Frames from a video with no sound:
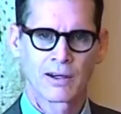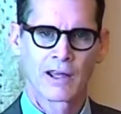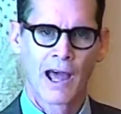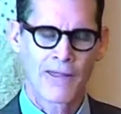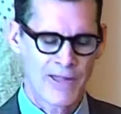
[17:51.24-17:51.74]

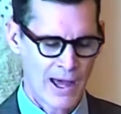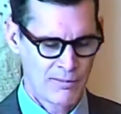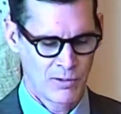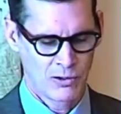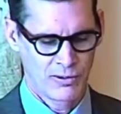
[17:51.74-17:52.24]
at that
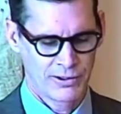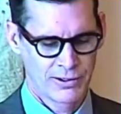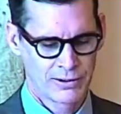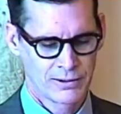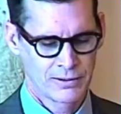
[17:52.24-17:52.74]
moment.
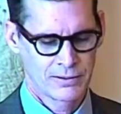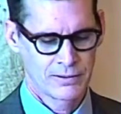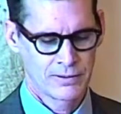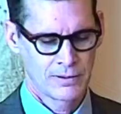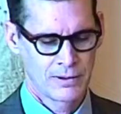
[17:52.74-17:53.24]

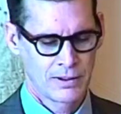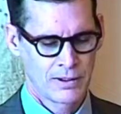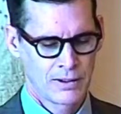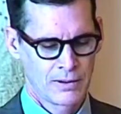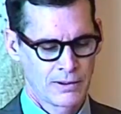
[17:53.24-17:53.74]

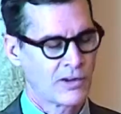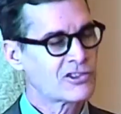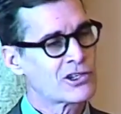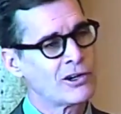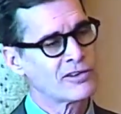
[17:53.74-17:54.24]
Now,
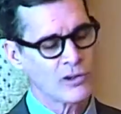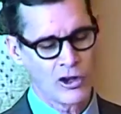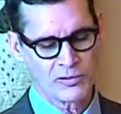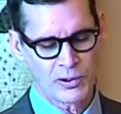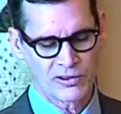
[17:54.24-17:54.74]
Sharon
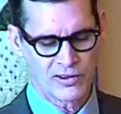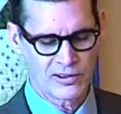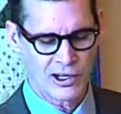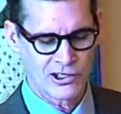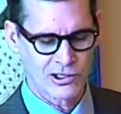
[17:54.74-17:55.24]
Salzberg's
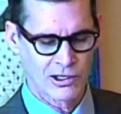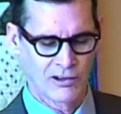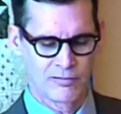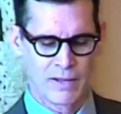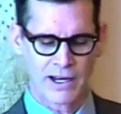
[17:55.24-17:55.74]
discussion
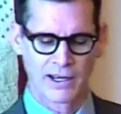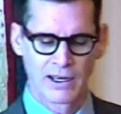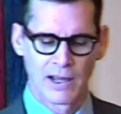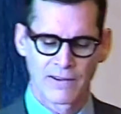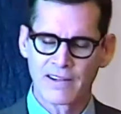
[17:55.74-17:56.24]
of metta
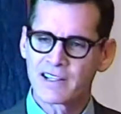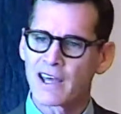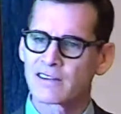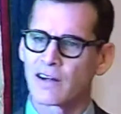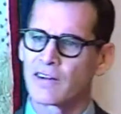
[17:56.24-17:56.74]
then
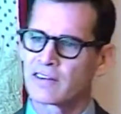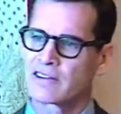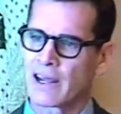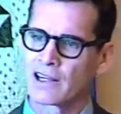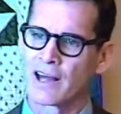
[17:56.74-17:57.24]
takes on the
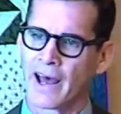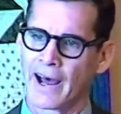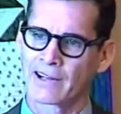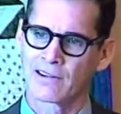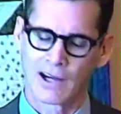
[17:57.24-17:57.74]
second
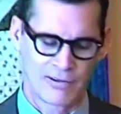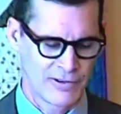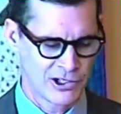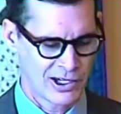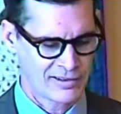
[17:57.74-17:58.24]
act of
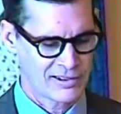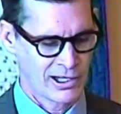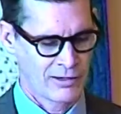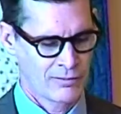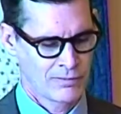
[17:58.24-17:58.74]
the chess
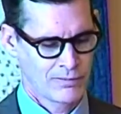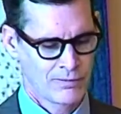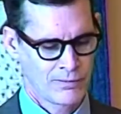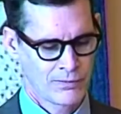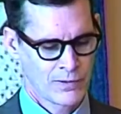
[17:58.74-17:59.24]
game,
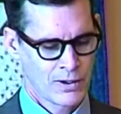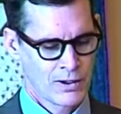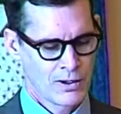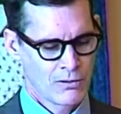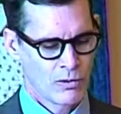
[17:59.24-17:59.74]

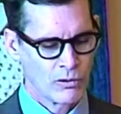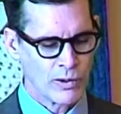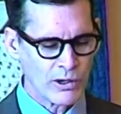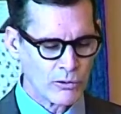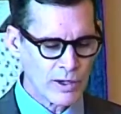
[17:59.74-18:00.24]
when
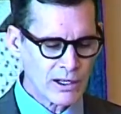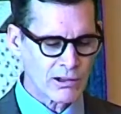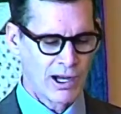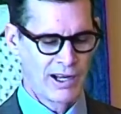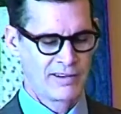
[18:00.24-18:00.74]
we
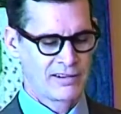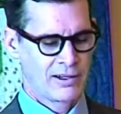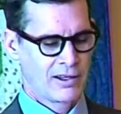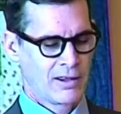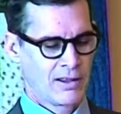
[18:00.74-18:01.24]
realize
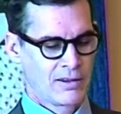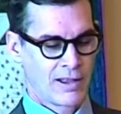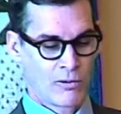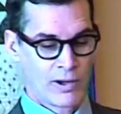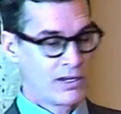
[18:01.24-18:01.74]

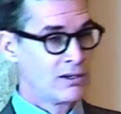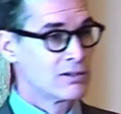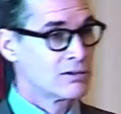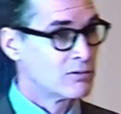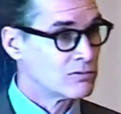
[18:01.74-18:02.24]
that
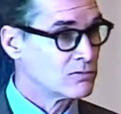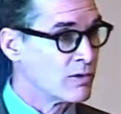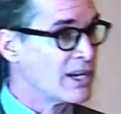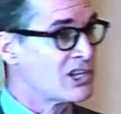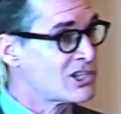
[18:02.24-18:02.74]

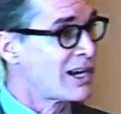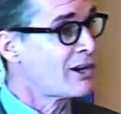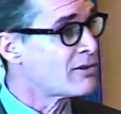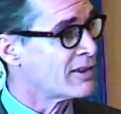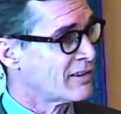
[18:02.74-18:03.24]
we
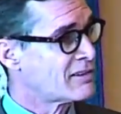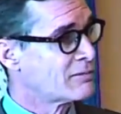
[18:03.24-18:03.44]
share this